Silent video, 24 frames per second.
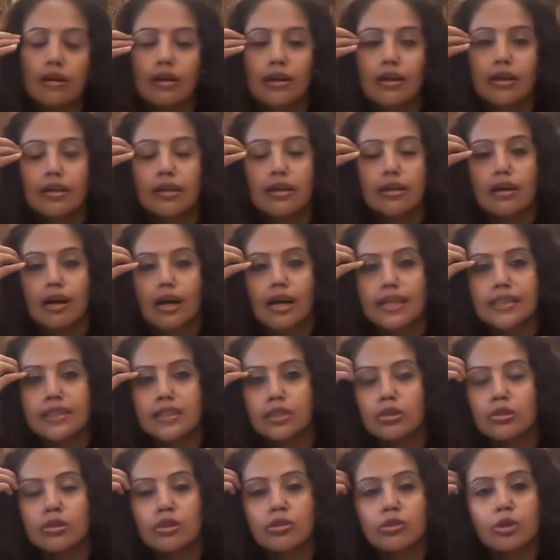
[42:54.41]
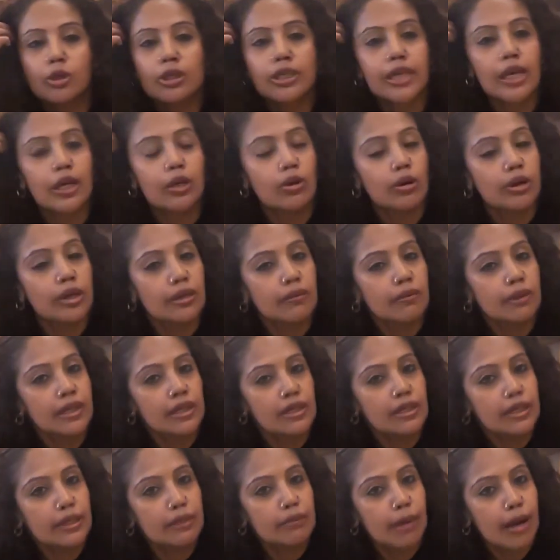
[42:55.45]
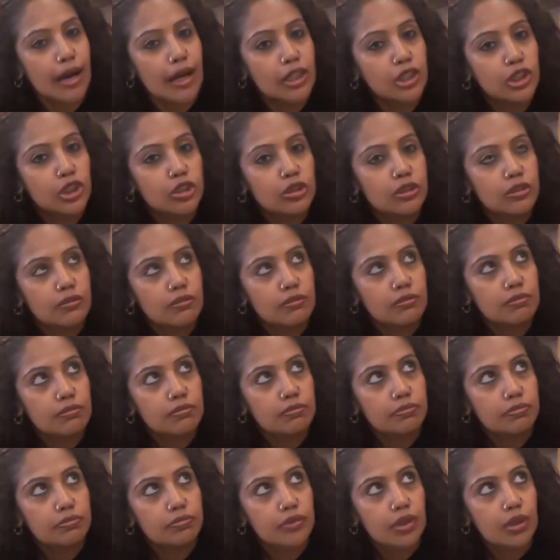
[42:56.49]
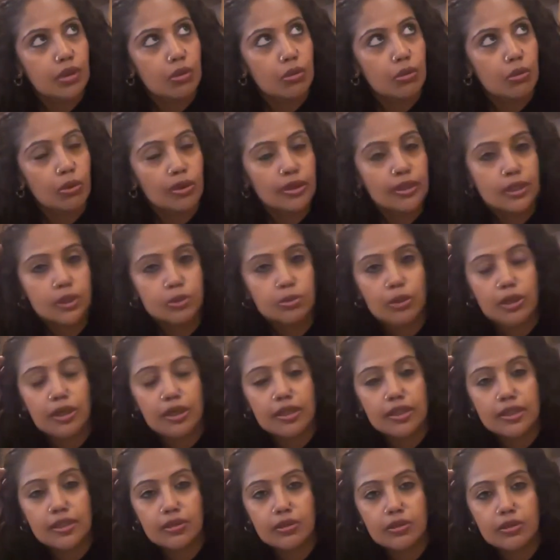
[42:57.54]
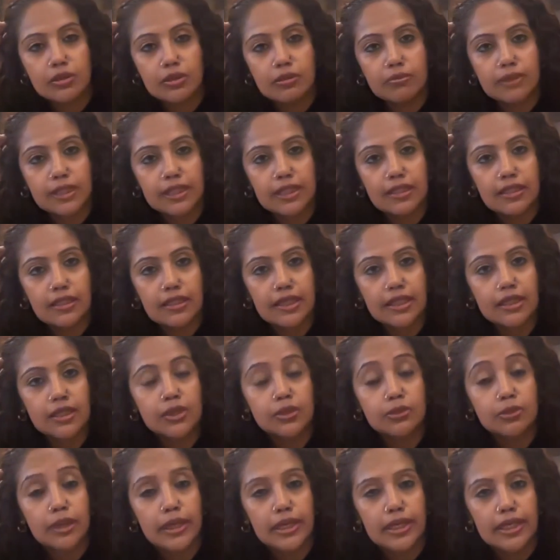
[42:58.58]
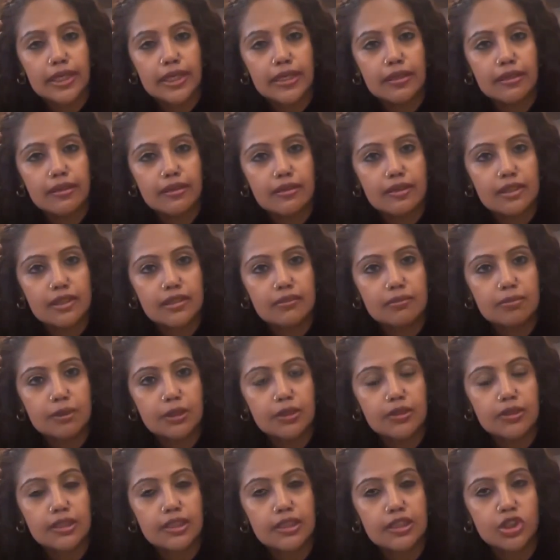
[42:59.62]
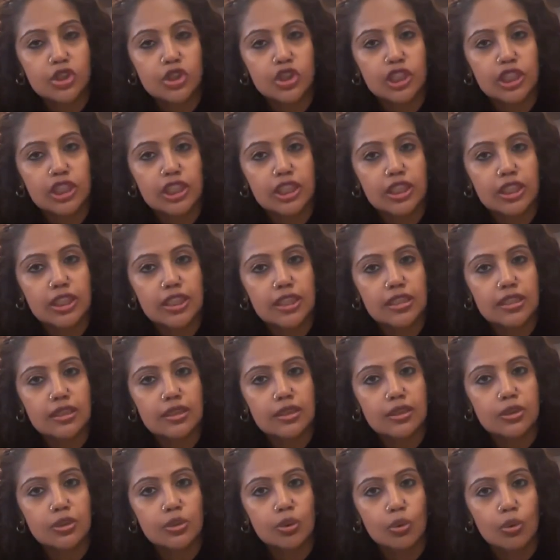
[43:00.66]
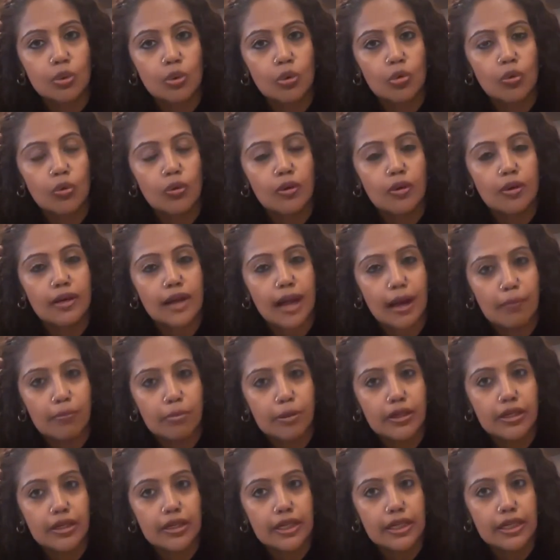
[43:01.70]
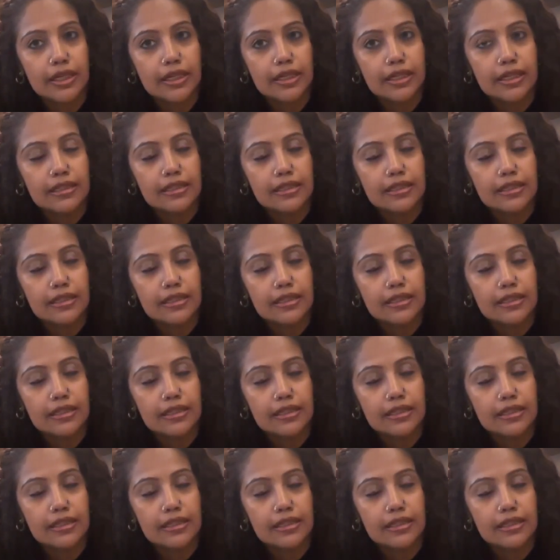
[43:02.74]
I said, you cannot even imagine what this world is going to be in the next 20 years because it's changing so rapidly.